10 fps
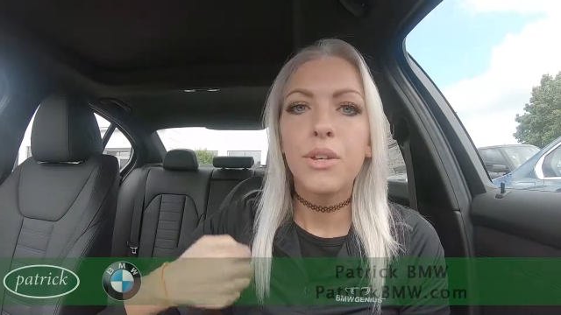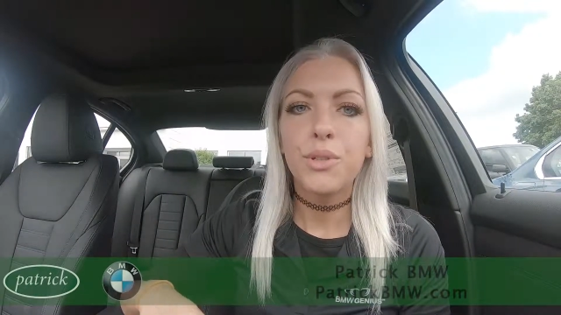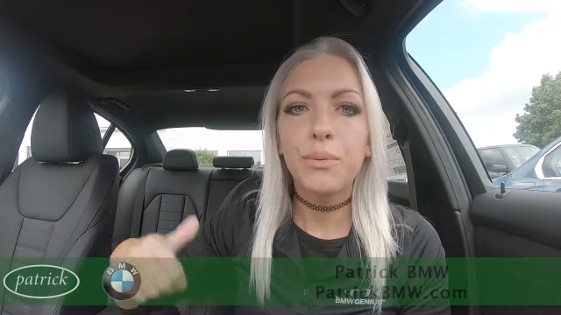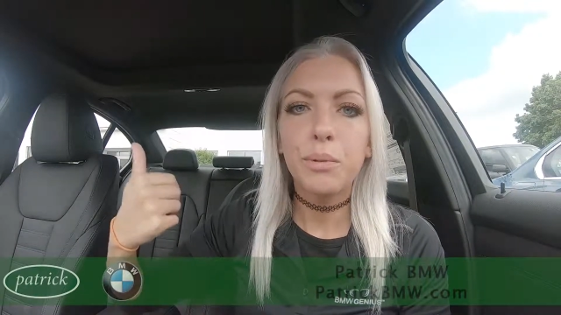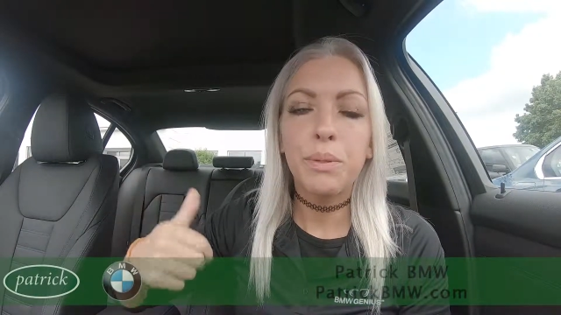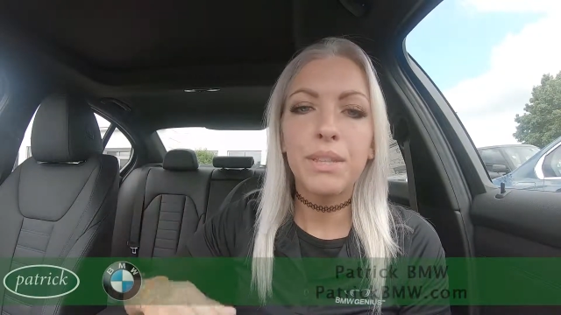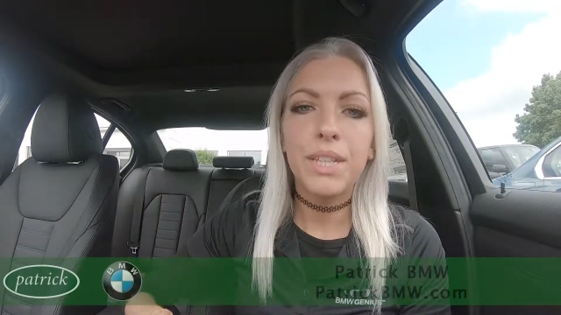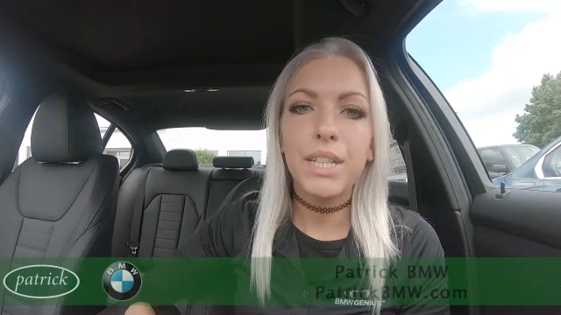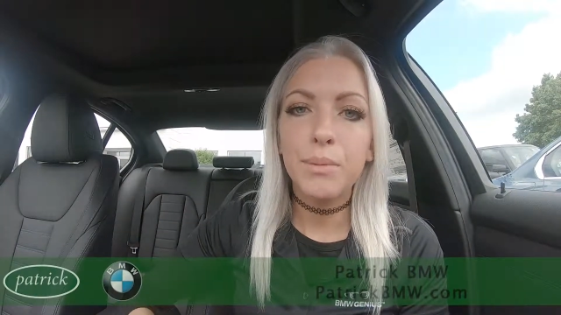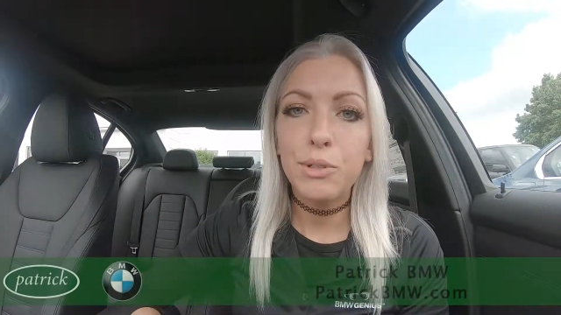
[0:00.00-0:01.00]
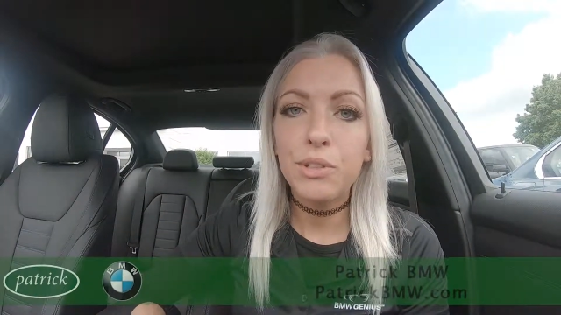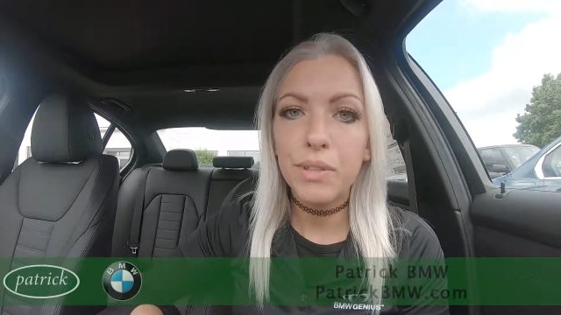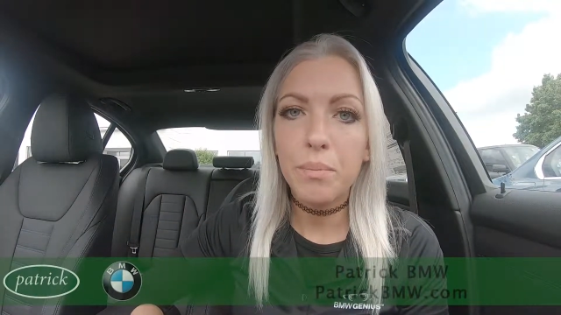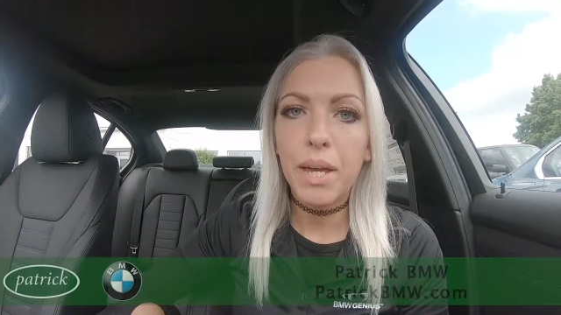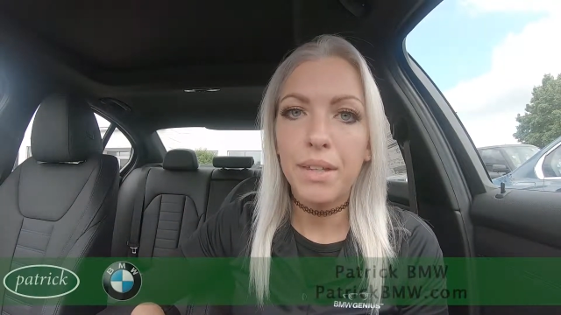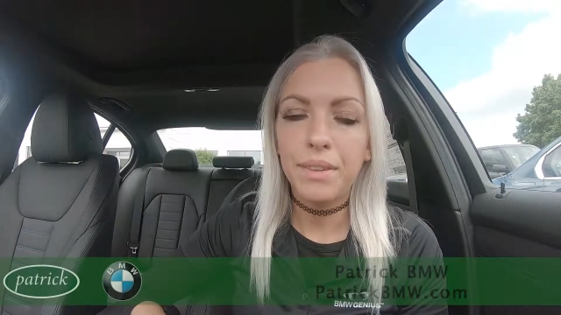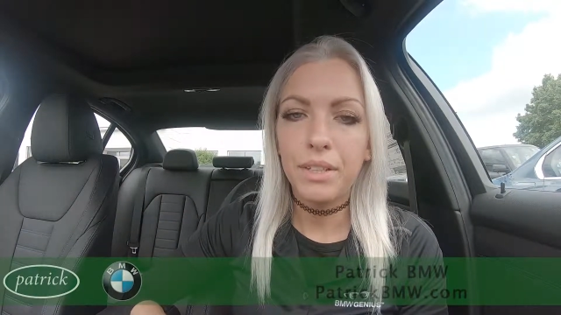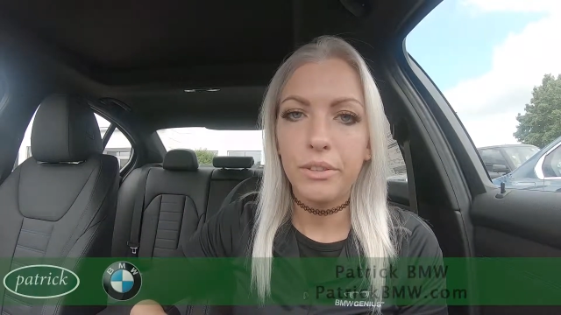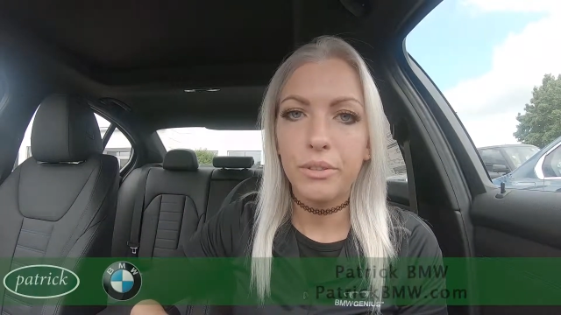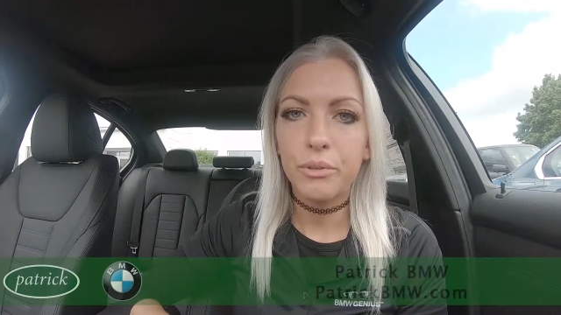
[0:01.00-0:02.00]
So I'm going to put the images up on
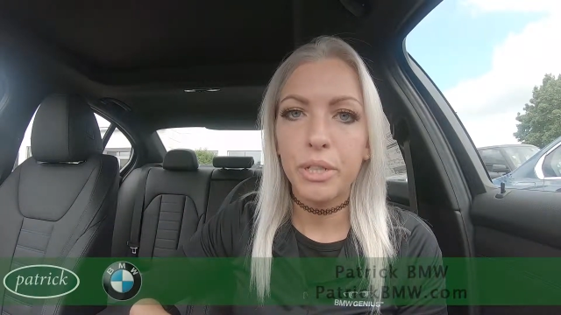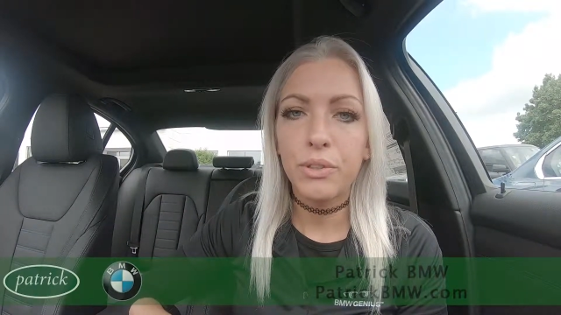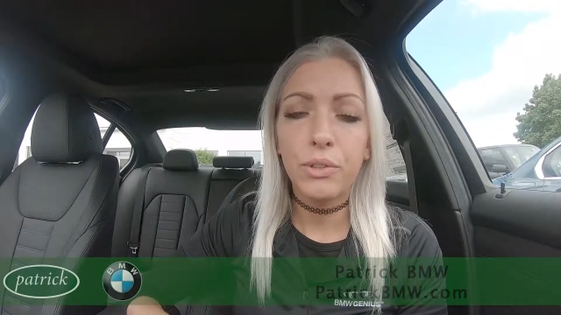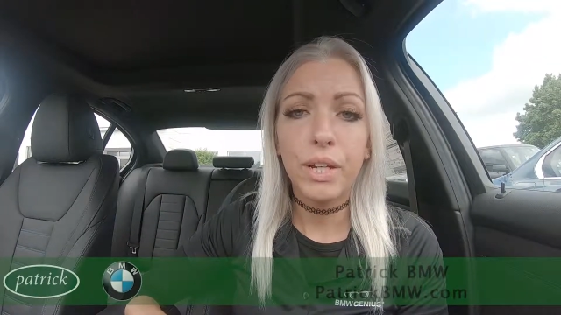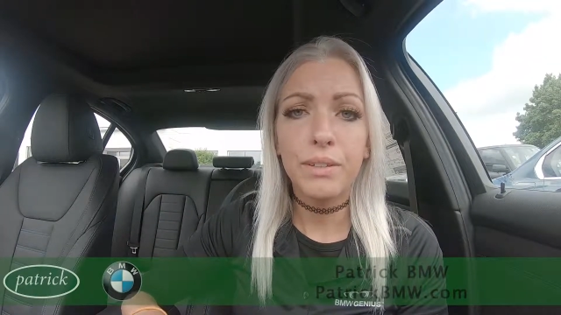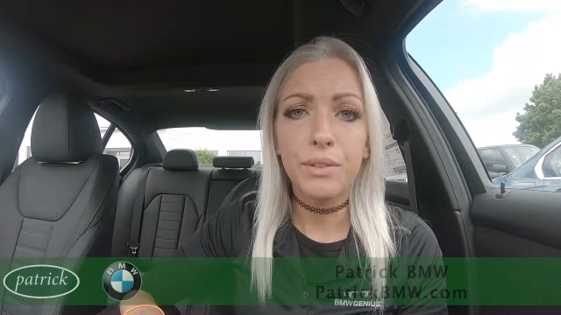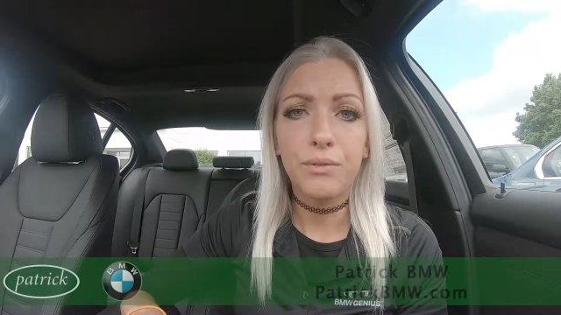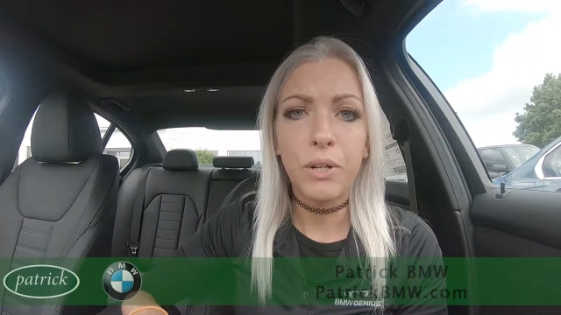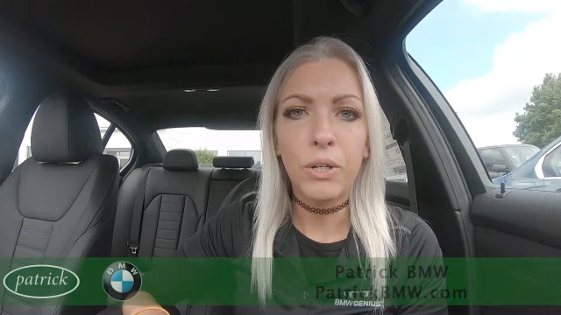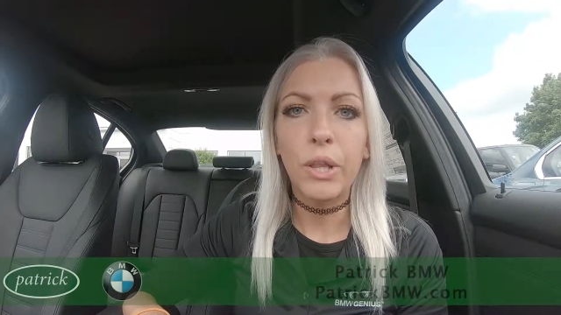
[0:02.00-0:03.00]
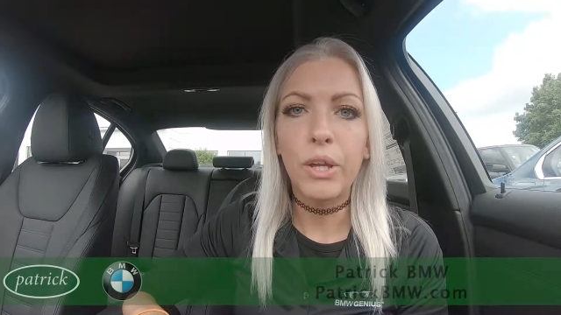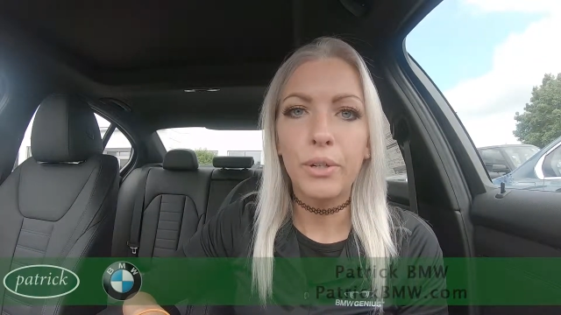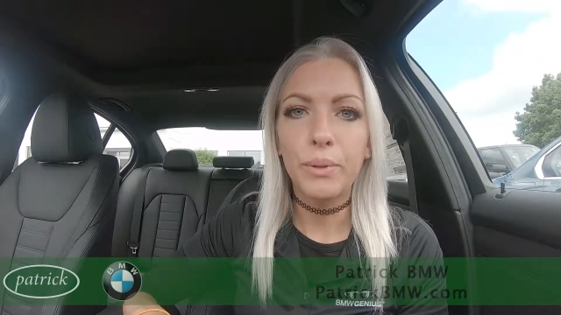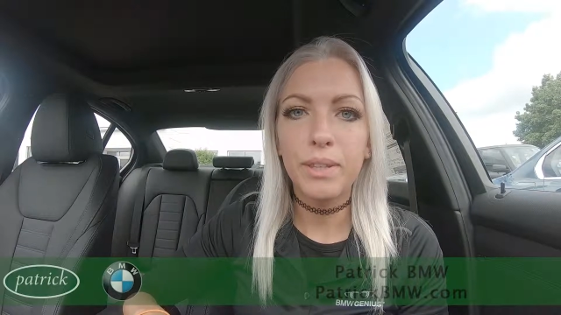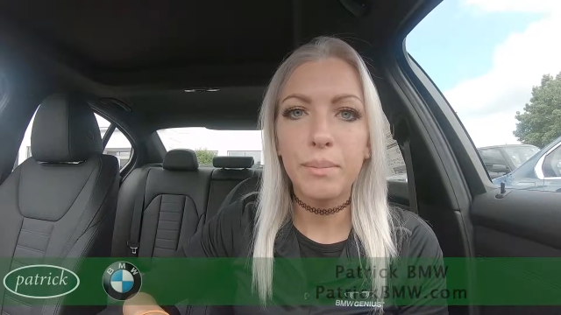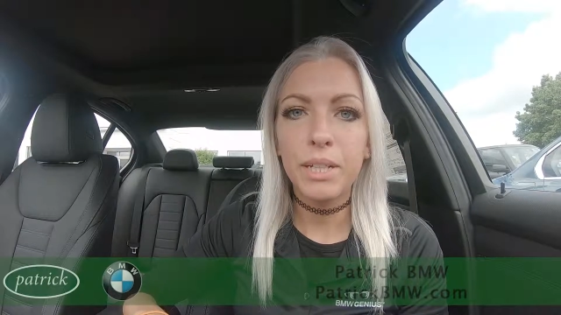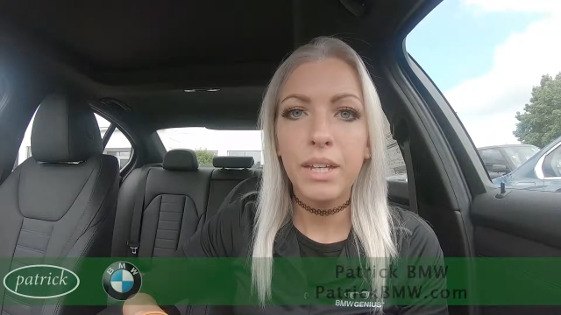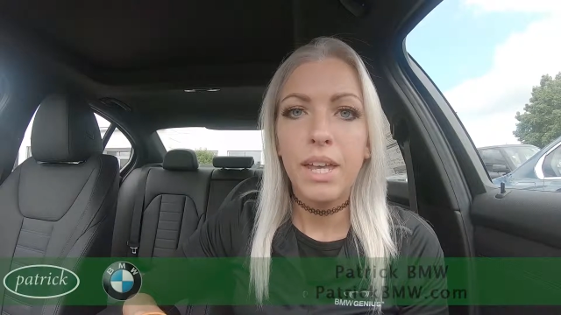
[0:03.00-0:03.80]
the screen so you guys can follow along with me.